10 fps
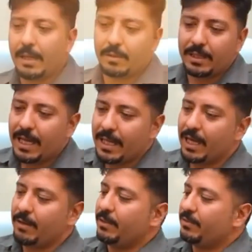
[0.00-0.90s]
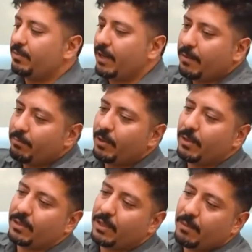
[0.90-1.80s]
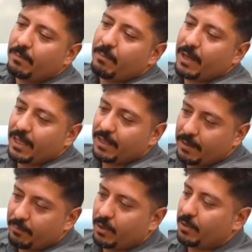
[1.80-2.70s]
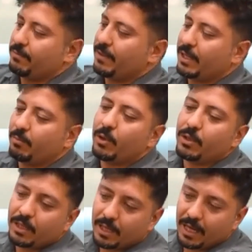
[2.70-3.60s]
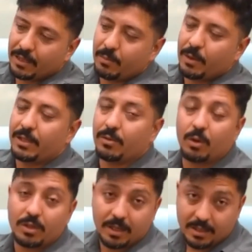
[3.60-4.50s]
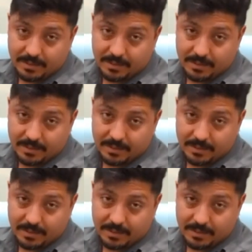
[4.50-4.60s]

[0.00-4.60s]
we take out the 2 outputs, meaning the purified water and the wastewater